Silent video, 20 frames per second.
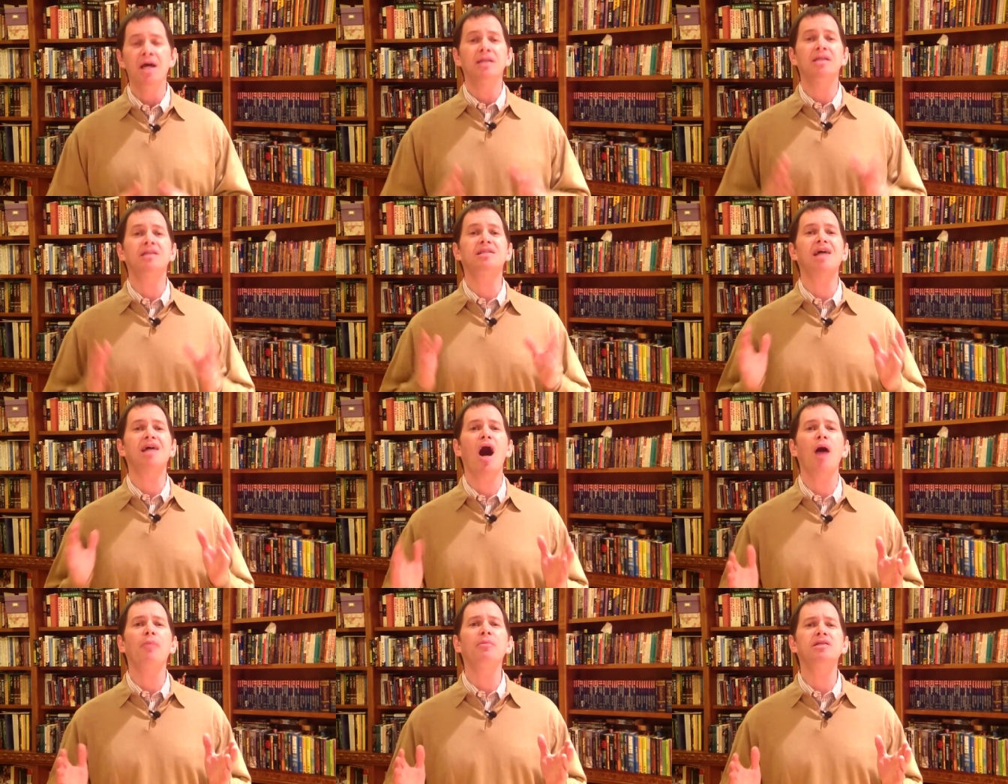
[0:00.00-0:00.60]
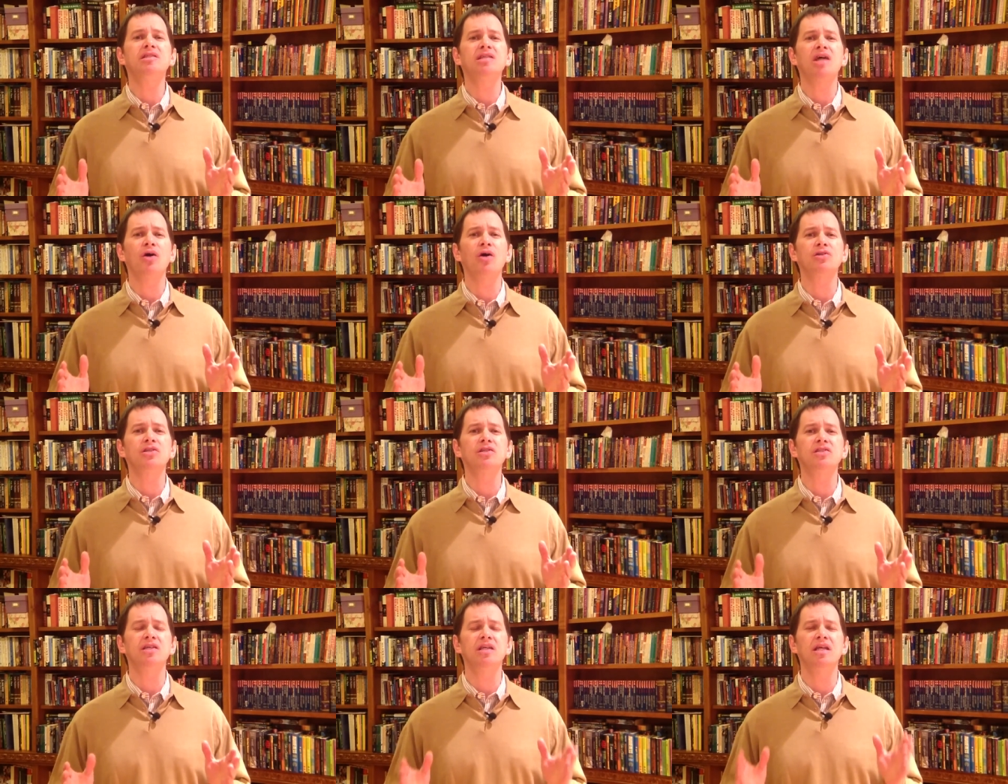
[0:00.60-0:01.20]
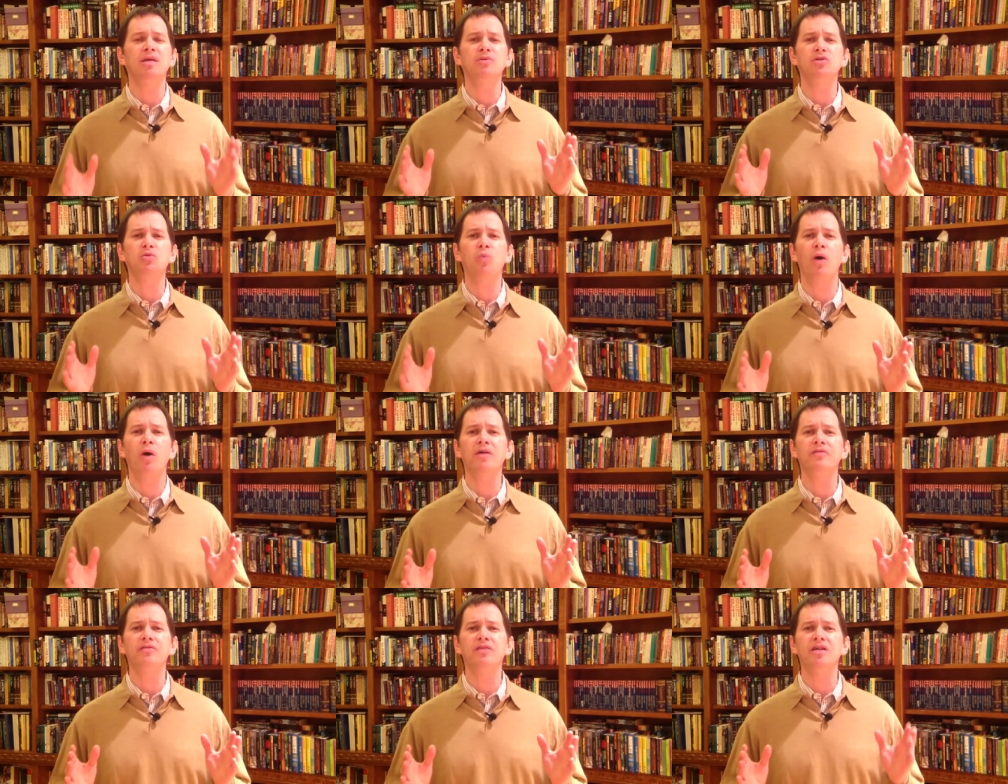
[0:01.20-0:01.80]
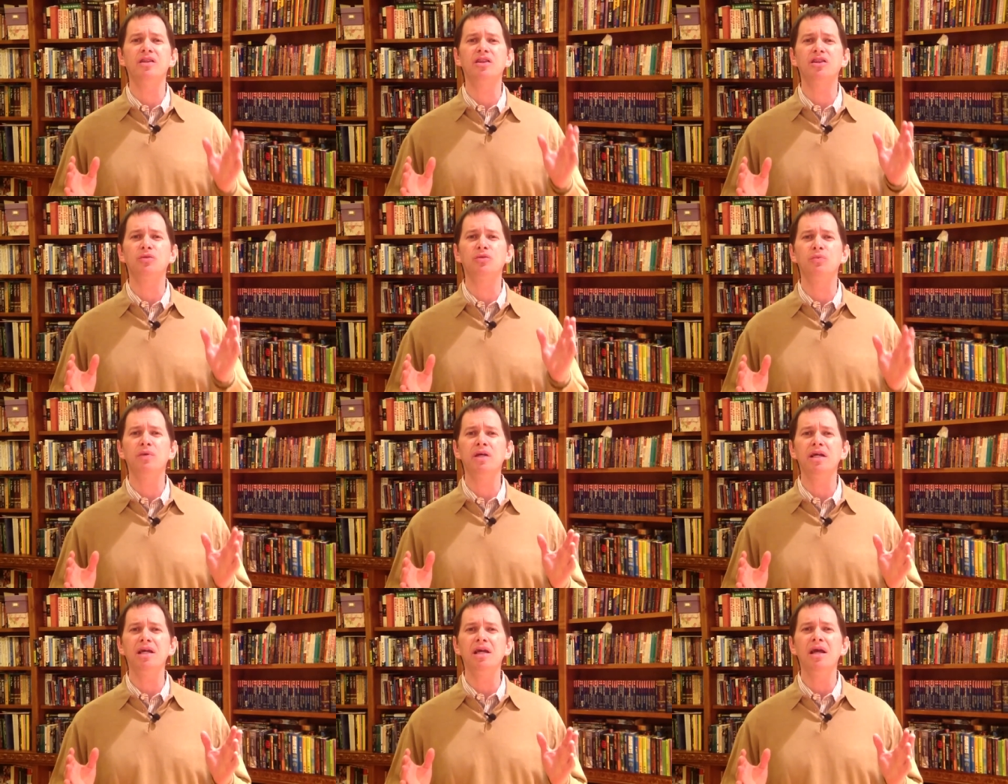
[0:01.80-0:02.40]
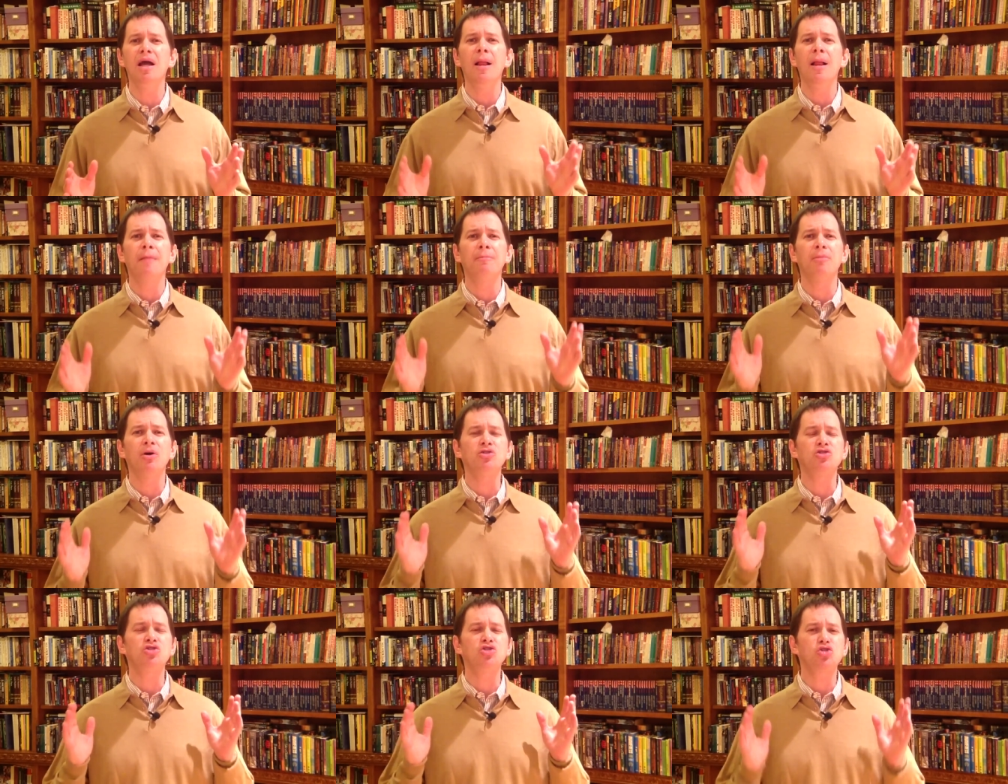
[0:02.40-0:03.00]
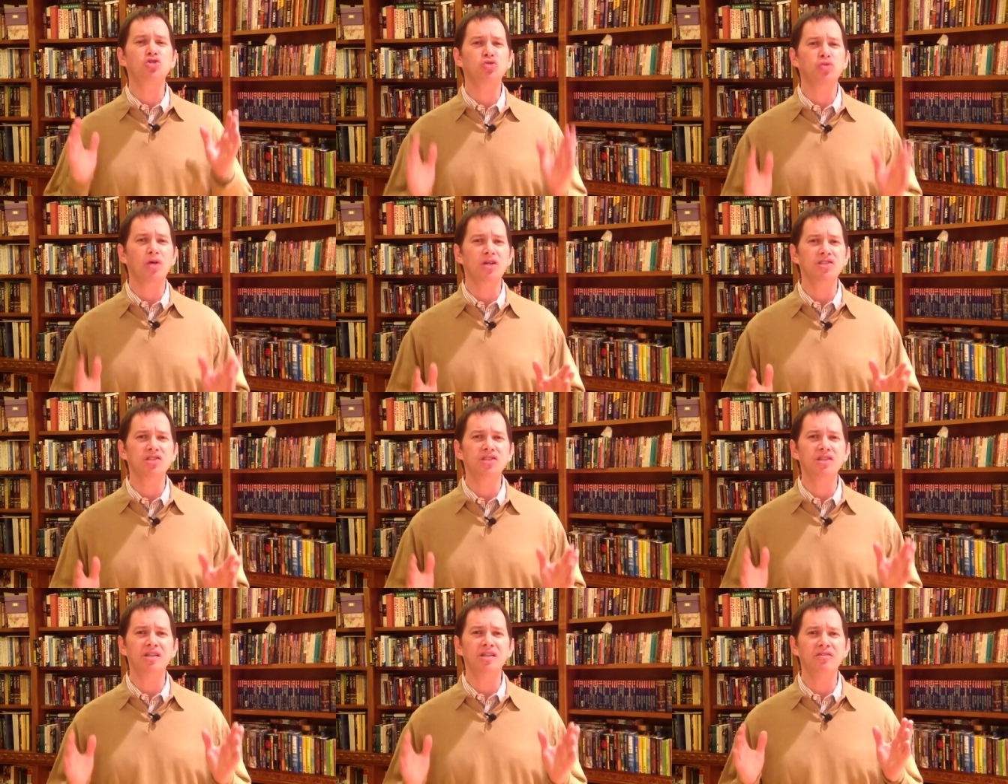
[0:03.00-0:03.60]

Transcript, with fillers: The Talmud tells us that he was one of the three most trusted